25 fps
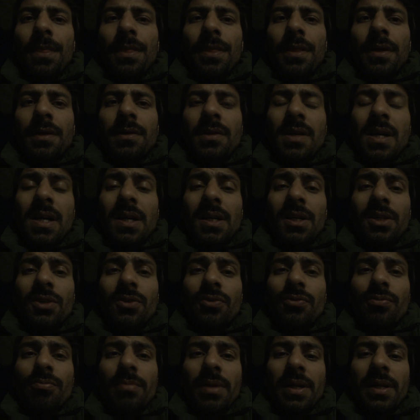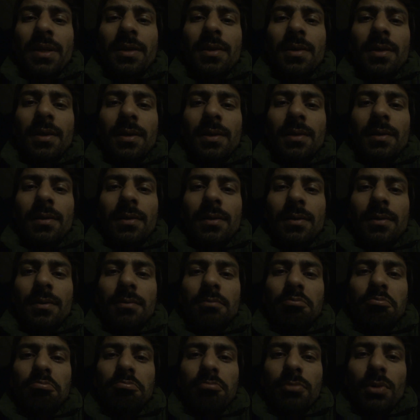the target of medical
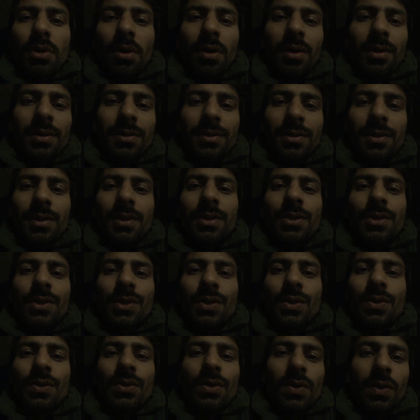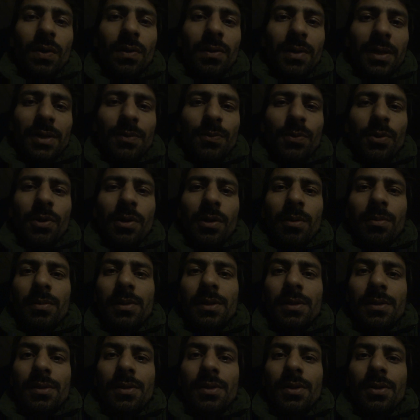knowledge is to solve that problem
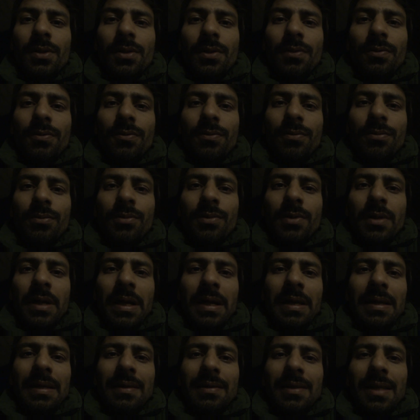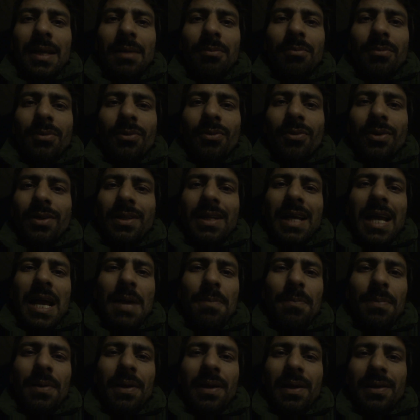instead of telling them what the
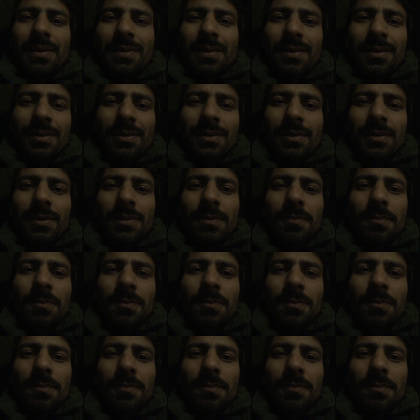happiness is